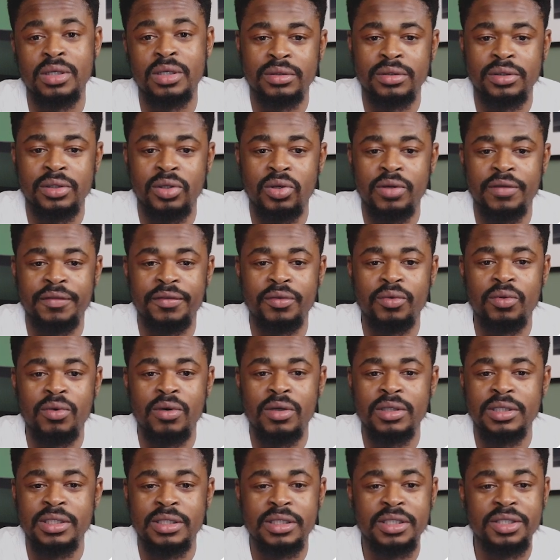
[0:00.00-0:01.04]
So if you
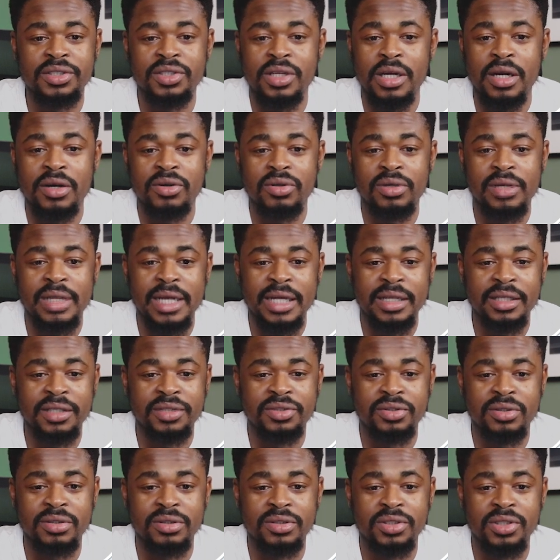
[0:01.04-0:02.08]
want this QR code like
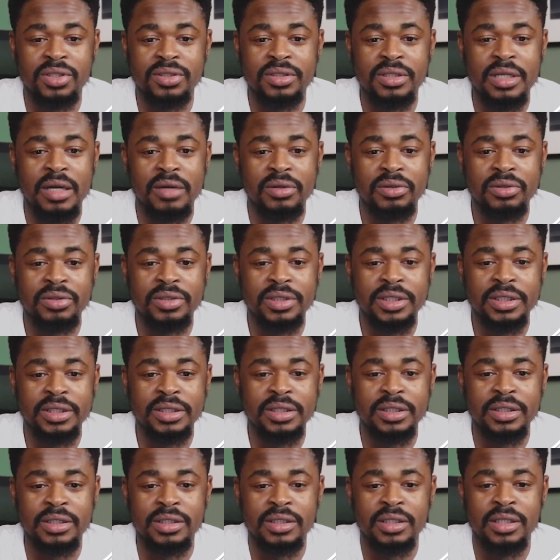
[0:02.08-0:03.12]
this, you could just download
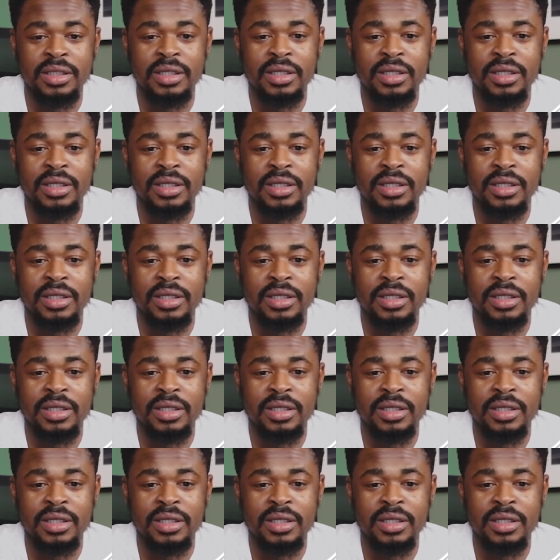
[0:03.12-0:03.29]
it